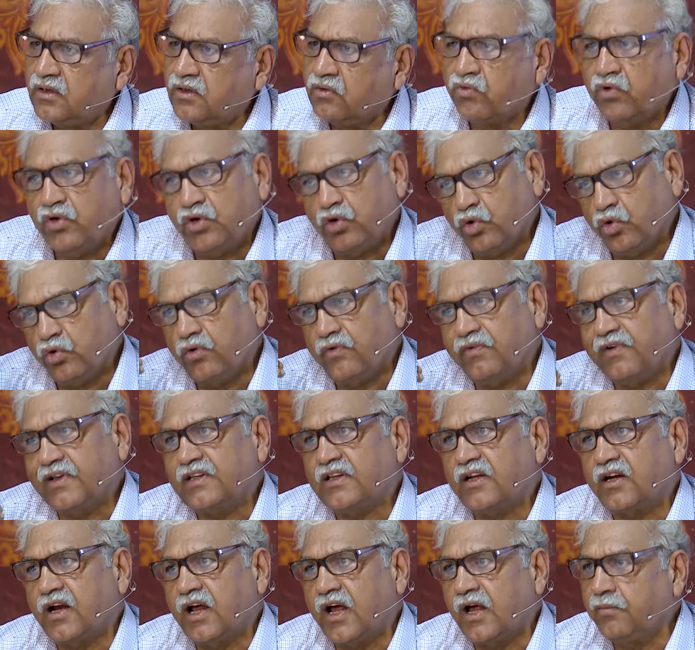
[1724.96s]
We know
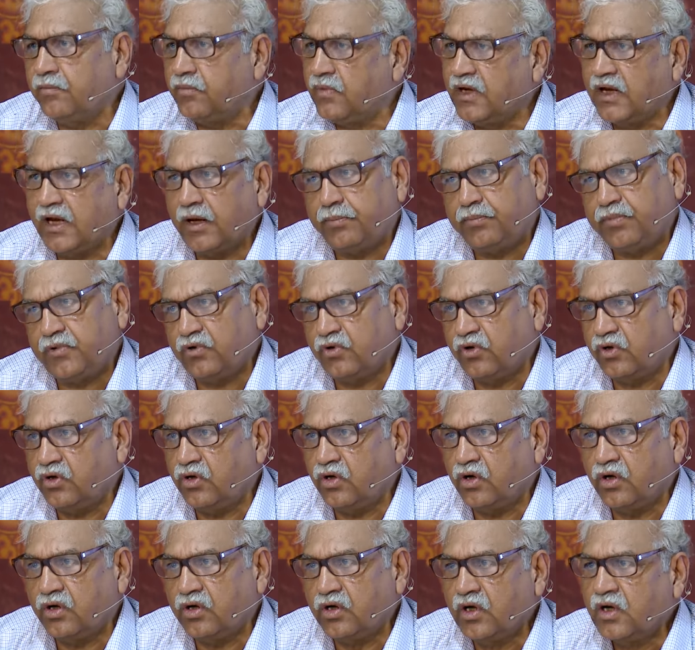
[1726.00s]
whether I am happy or
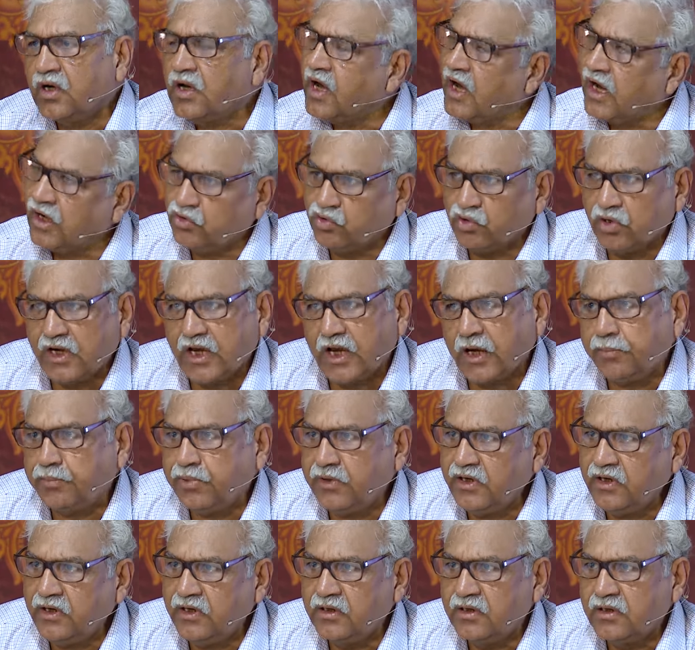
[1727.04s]
not. Are you
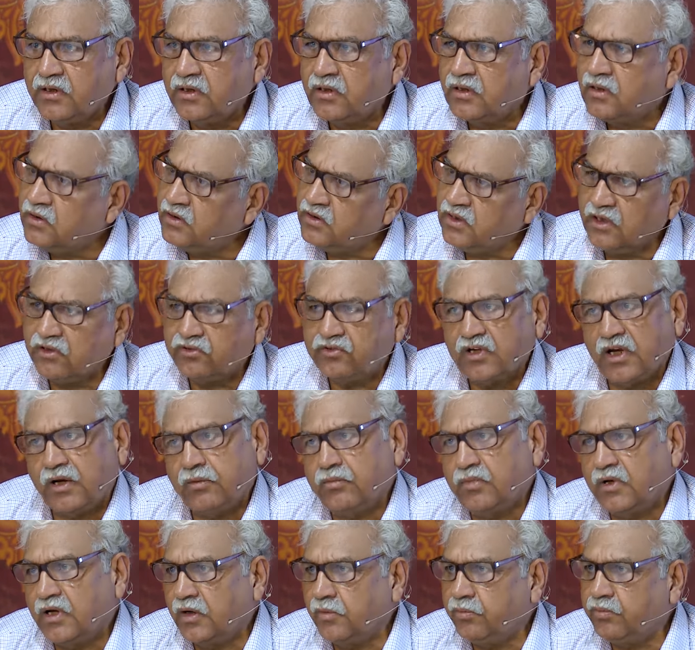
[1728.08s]
happy? Yes, I'm happy.
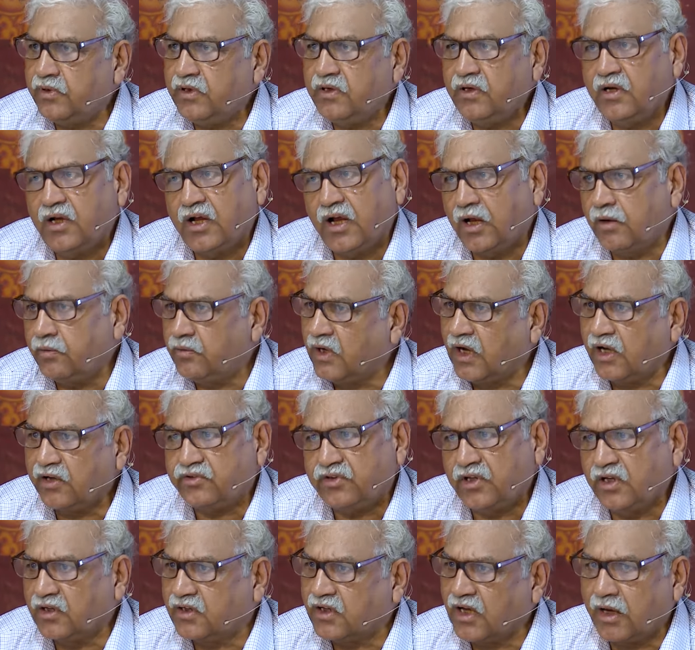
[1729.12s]
I
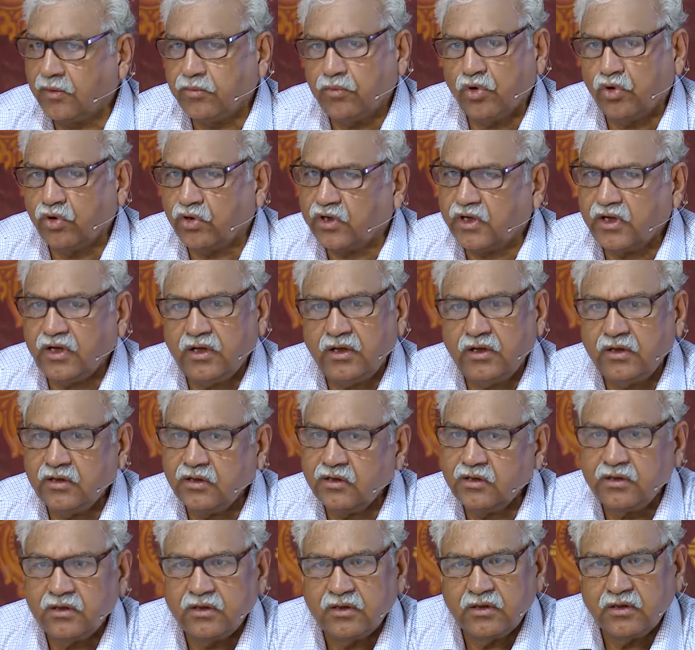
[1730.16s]
think I'm
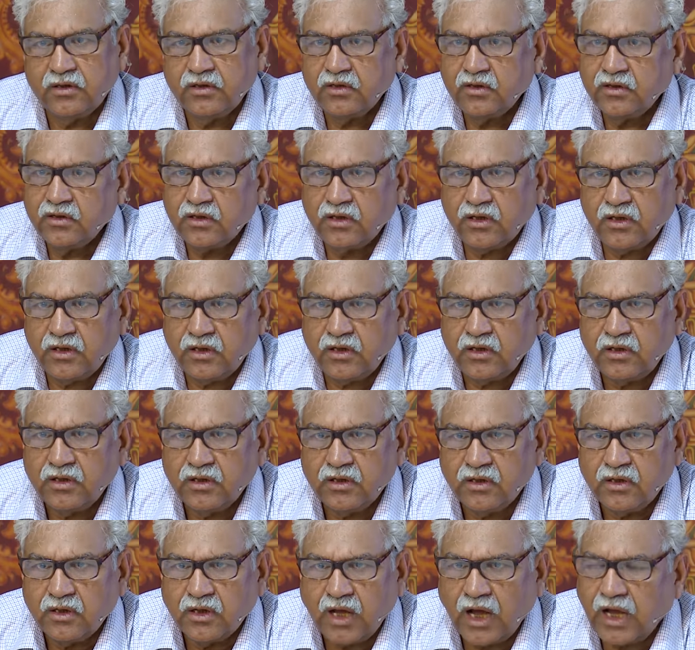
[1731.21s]
okay.
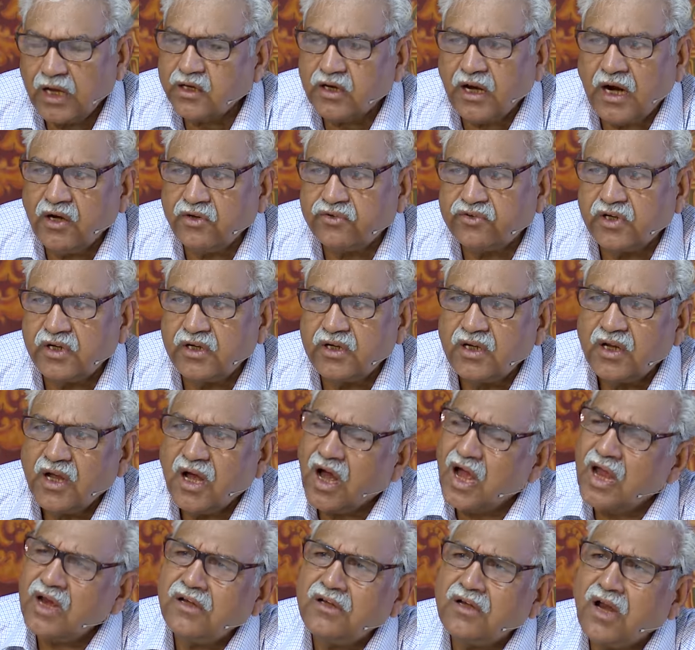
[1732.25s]
I can't say,
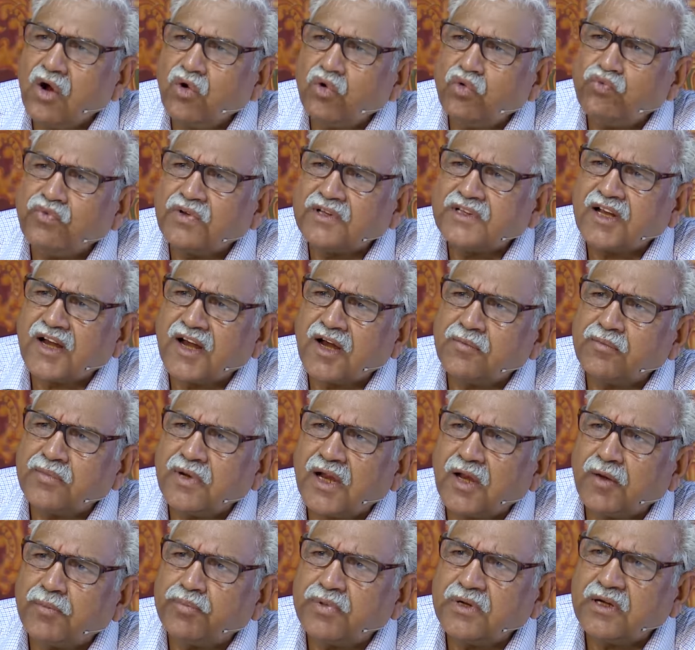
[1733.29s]
I doubt whether I'm
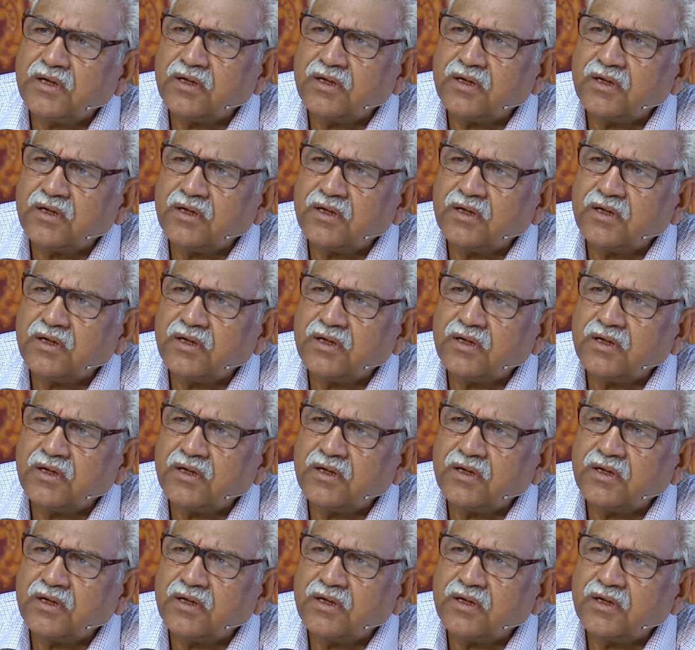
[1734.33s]
happy.